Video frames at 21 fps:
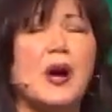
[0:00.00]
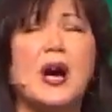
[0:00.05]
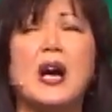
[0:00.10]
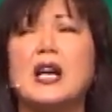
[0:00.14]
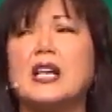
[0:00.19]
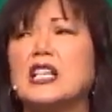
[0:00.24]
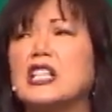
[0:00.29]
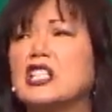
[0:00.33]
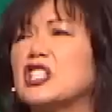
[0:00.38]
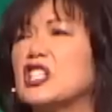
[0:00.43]

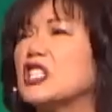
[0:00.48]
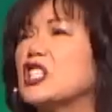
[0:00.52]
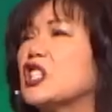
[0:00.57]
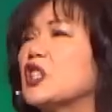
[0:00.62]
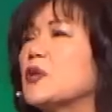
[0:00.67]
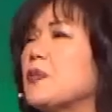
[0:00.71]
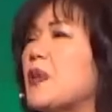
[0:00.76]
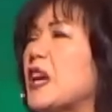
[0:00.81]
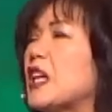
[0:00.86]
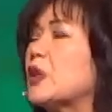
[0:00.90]
body
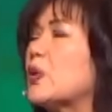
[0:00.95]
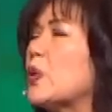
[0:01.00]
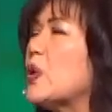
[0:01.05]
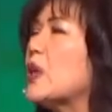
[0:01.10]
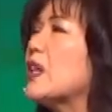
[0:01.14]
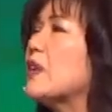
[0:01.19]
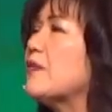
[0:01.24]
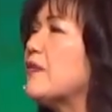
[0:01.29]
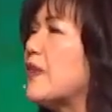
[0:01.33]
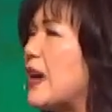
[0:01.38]
just to make
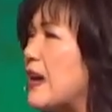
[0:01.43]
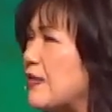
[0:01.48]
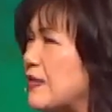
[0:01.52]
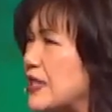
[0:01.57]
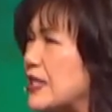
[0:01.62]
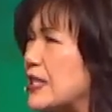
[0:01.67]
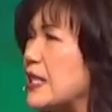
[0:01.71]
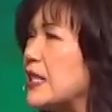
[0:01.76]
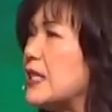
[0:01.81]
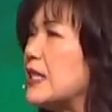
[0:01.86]

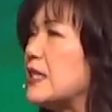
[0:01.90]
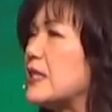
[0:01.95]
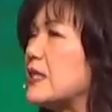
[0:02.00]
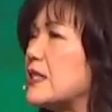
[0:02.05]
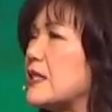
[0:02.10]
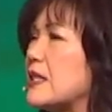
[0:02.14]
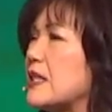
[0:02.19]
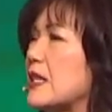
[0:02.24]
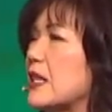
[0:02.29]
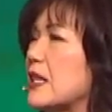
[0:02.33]
25
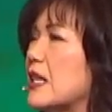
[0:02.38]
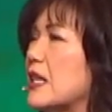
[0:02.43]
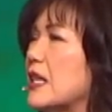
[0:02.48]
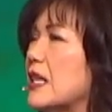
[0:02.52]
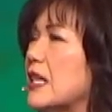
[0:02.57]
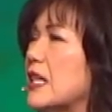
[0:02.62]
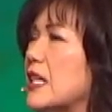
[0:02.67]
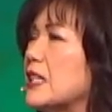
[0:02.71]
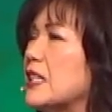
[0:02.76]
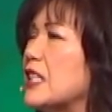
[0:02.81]
cents
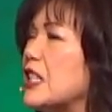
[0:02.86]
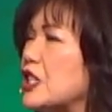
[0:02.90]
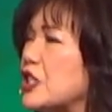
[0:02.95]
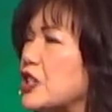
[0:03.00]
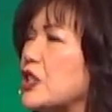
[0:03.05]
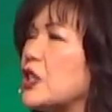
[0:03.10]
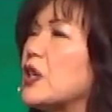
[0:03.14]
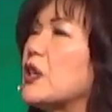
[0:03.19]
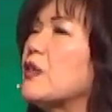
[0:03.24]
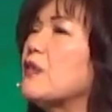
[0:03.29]

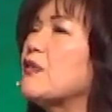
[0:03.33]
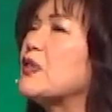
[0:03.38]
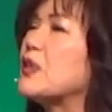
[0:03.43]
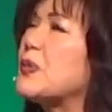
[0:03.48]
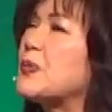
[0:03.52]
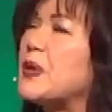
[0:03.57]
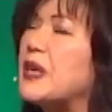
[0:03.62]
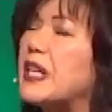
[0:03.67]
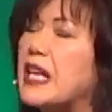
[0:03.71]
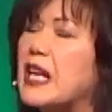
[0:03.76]

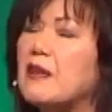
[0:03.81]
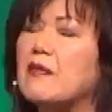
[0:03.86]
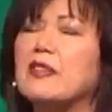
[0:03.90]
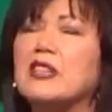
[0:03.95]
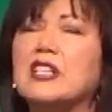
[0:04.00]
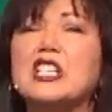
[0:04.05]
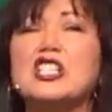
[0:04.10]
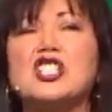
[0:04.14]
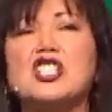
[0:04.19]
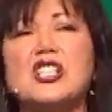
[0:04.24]
deserves to be
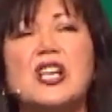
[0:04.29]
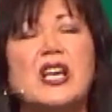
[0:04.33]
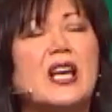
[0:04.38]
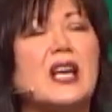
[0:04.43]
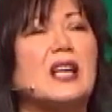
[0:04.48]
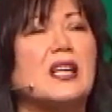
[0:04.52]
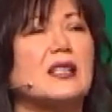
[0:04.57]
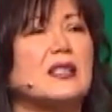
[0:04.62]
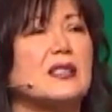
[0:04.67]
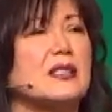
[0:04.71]
given a
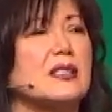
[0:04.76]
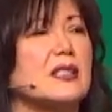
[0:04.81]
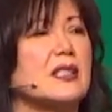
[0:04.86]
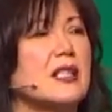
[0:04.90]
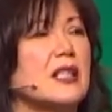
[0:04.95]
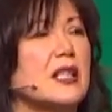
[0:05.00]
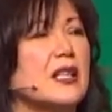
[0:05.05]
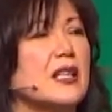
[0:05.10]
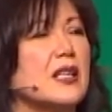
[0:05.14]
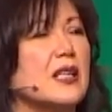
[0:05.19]
chance